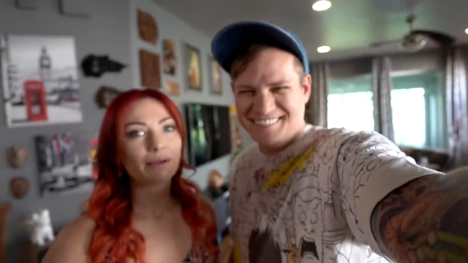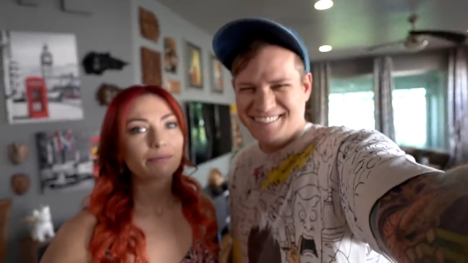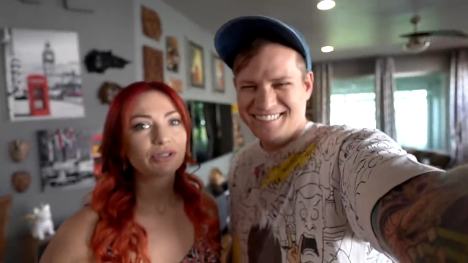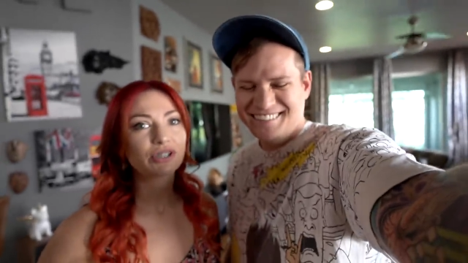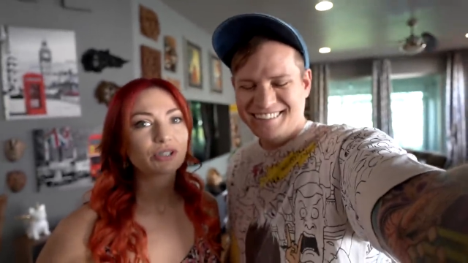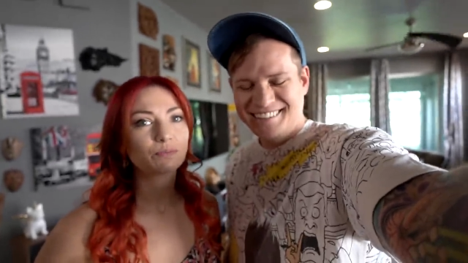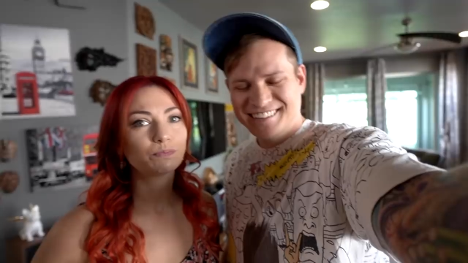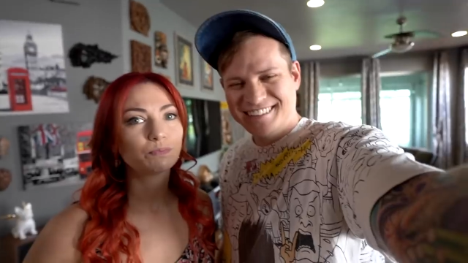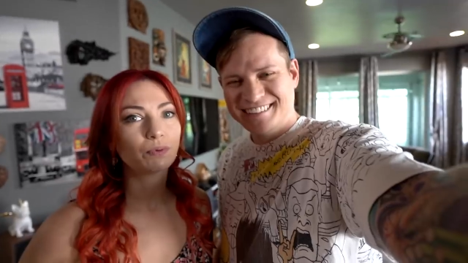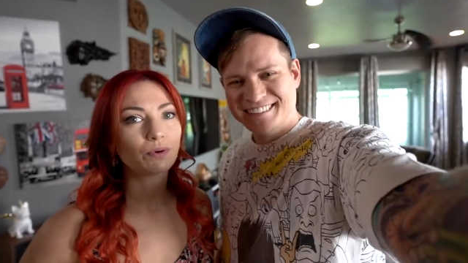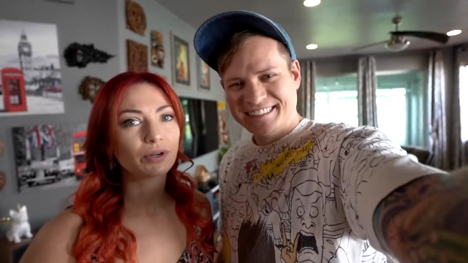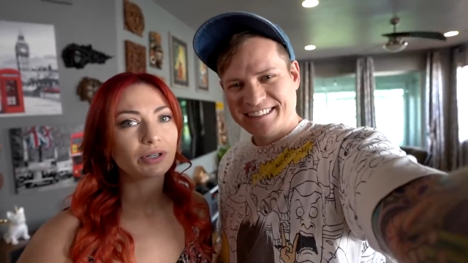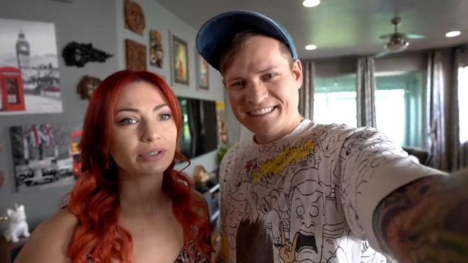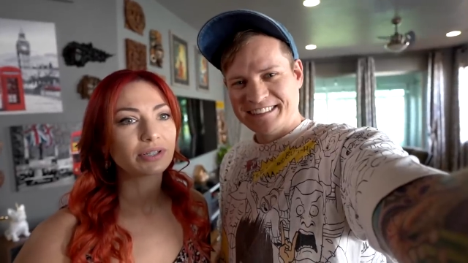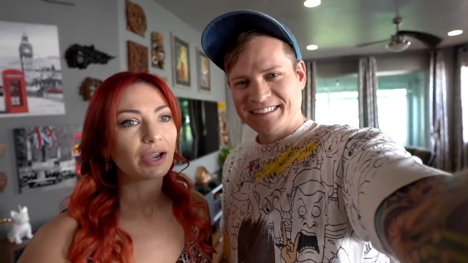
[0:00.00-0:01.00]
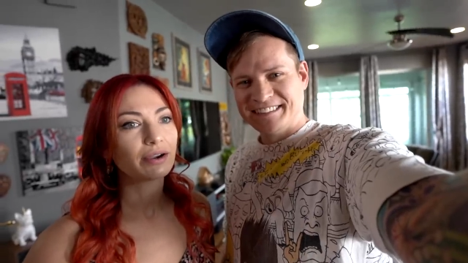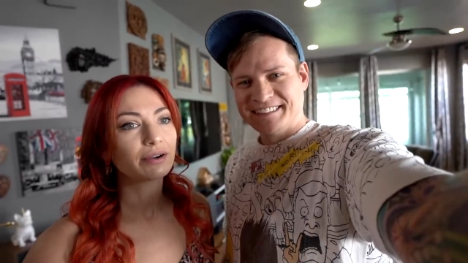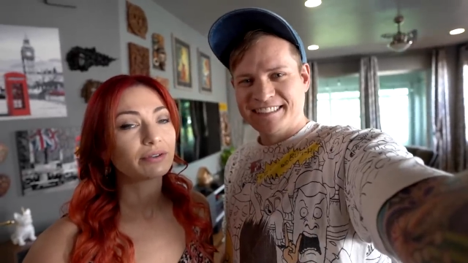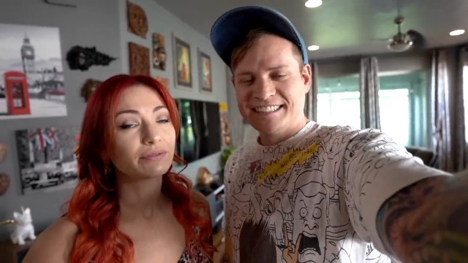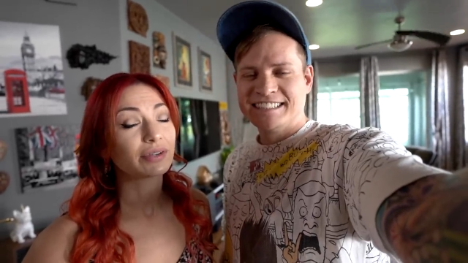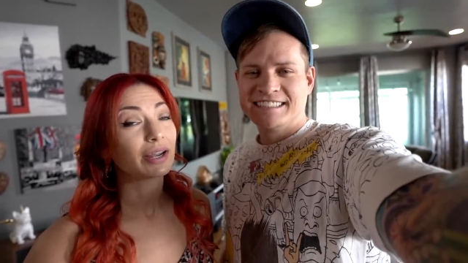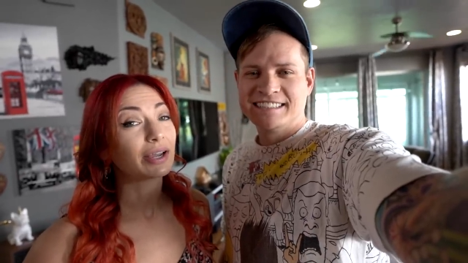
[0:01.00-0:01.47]
Speaker 1: I was just bored and
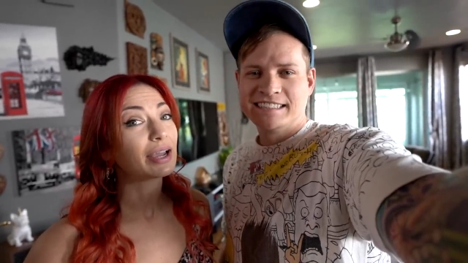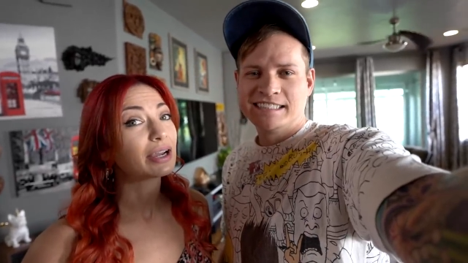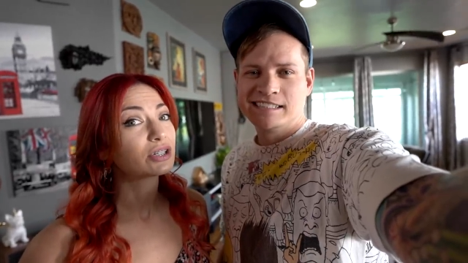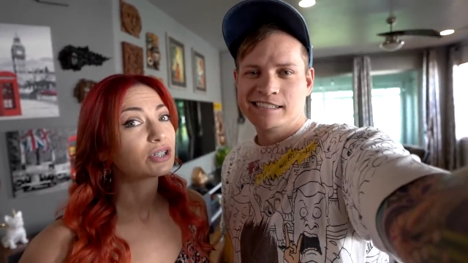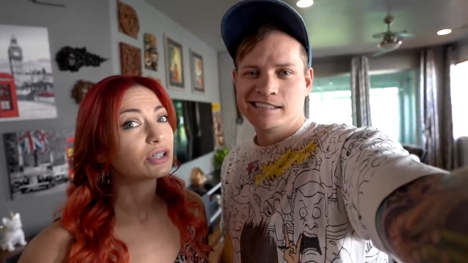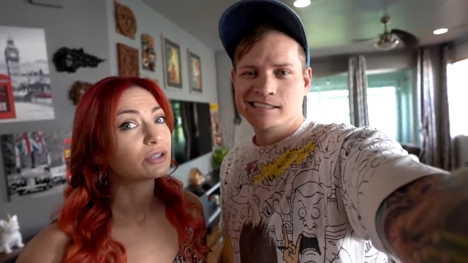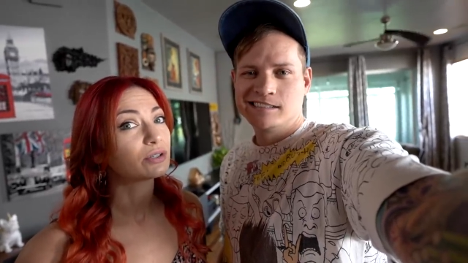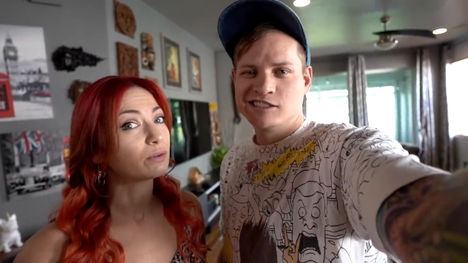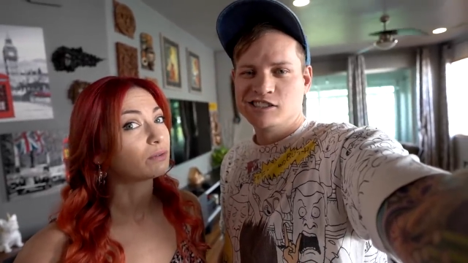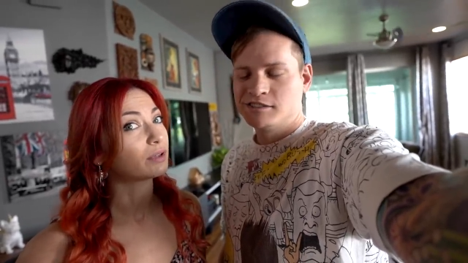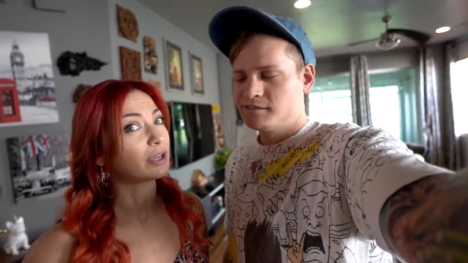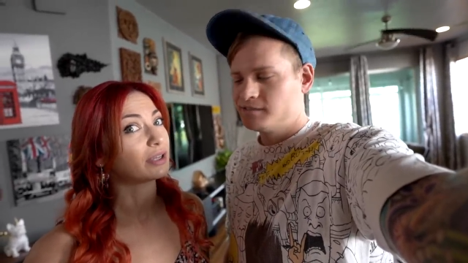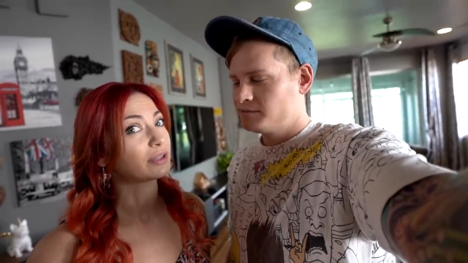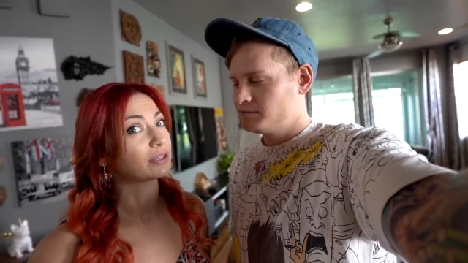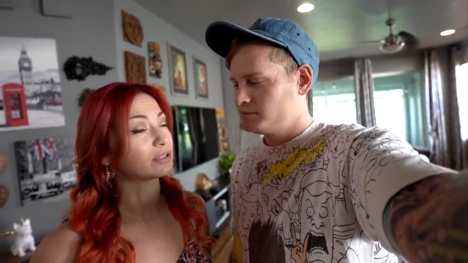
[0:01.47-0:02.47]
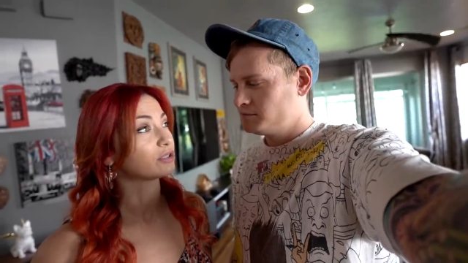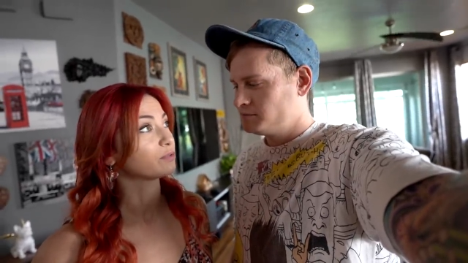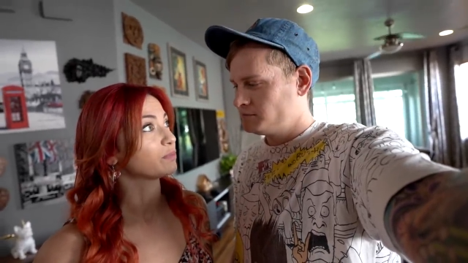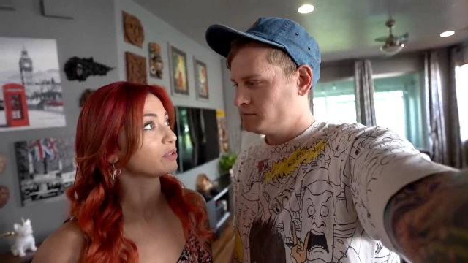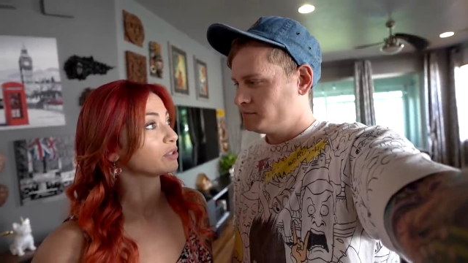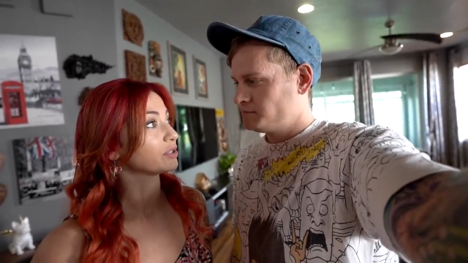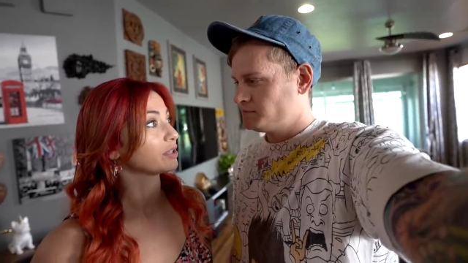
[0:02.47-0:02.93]
tired of it. And I actually don't like this
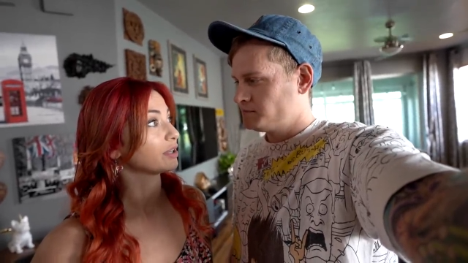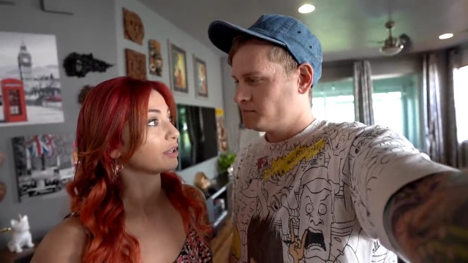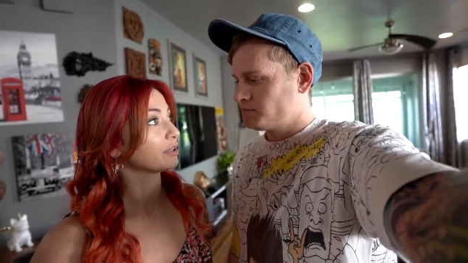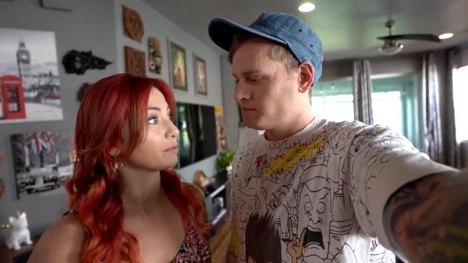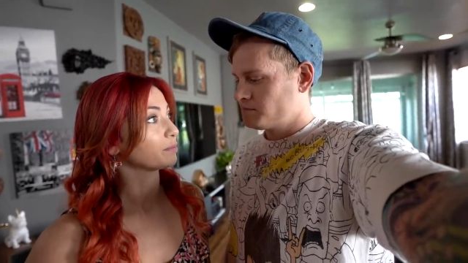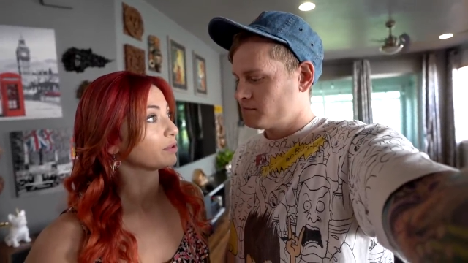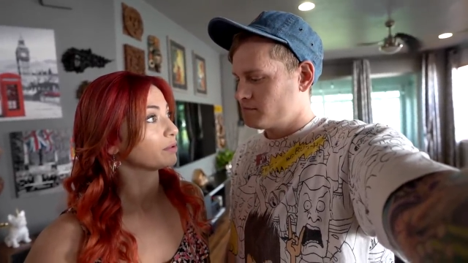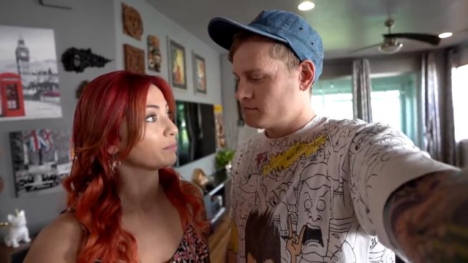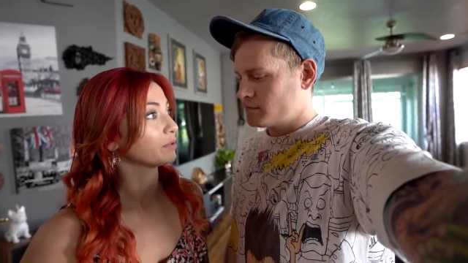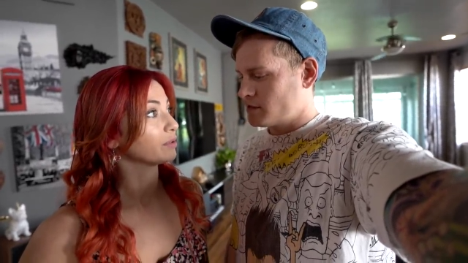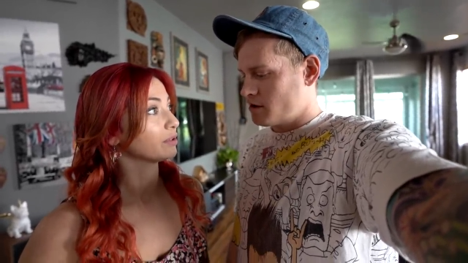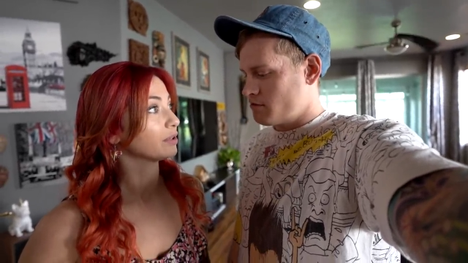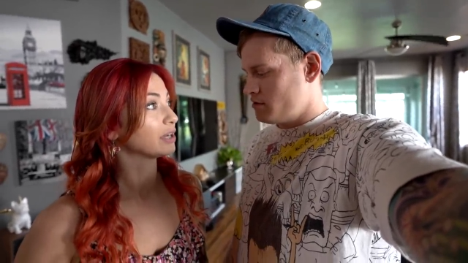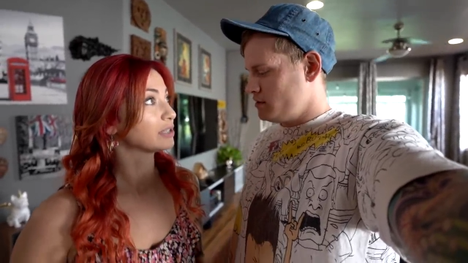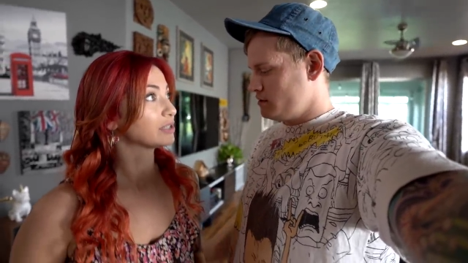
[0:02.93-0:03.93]
as much as I like the purple.